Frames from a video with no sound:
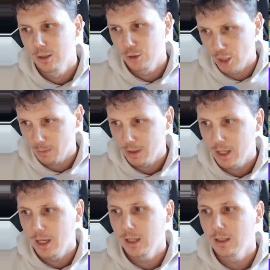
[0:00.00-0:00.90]

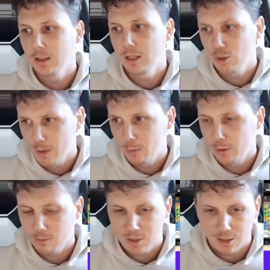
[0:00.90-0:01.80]
Charbonnet, and Jamal
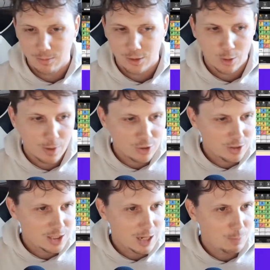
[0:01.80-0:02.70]
Williams teams. So a bunch of
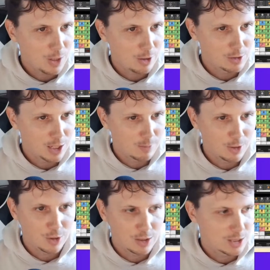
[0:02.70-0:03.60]
the same players on a
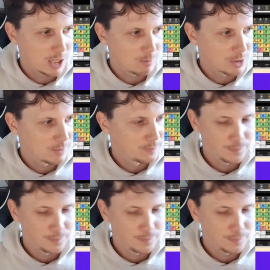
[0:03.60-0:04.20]
bunch of these teams.